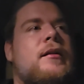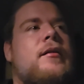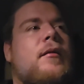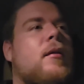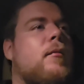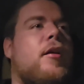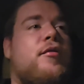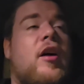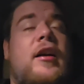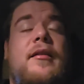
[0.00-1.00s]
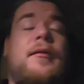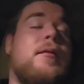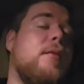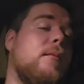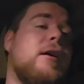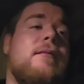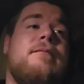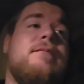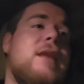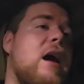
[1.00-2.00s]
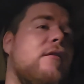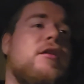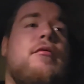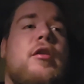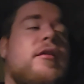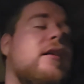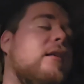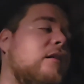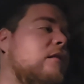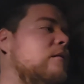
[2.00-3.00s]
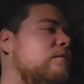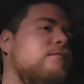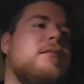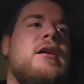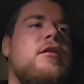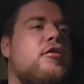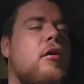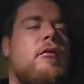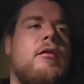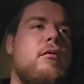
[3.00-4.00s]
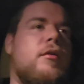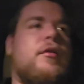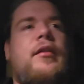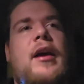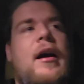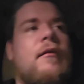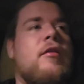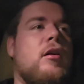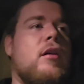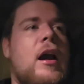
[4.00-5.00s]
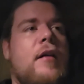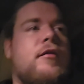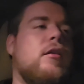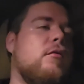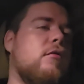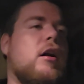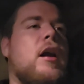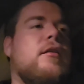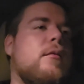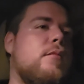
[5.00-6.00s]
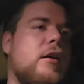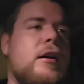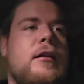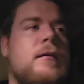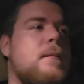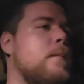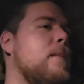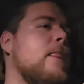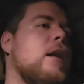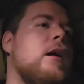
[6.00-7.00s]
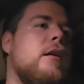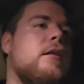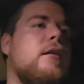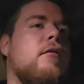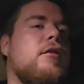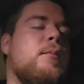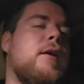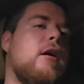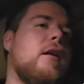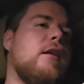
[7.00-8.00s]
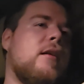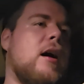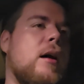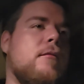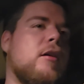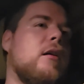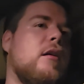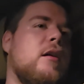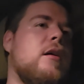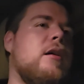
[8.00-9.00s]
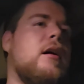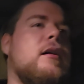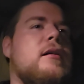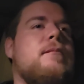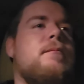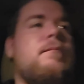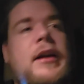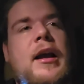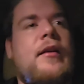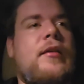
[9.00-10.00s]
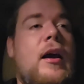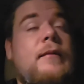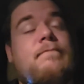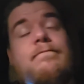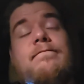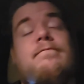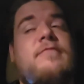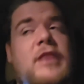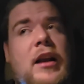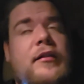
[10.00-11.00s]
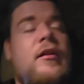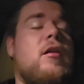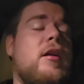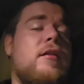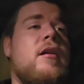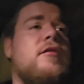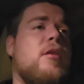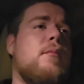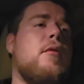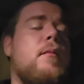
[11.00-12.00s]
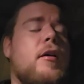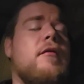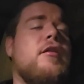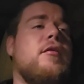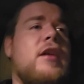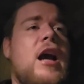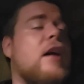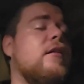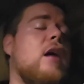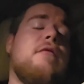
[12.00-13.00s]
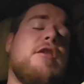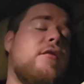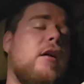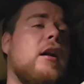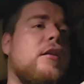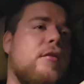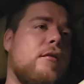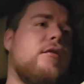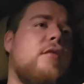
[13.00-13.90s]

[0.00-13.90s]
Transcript: sometimes I was fine, sometimes I'm having the worst Charlie horses ever after the workout's completed. There was a period in time where, because when I started jump roping originally, I went straight into